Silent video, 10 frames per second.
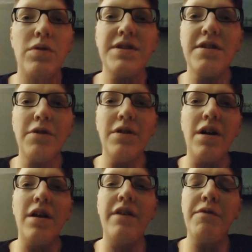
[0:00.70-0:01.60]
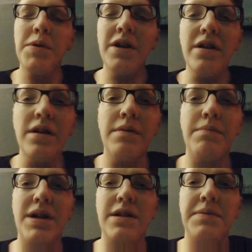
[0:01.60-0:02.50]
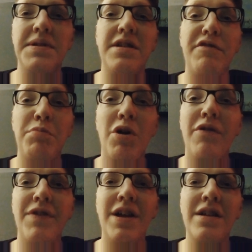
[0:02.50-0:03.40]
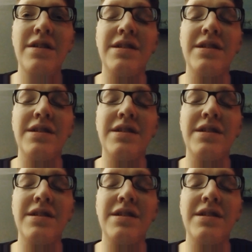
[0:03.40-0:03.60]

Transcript: What's going on, everybody? My name is Profan,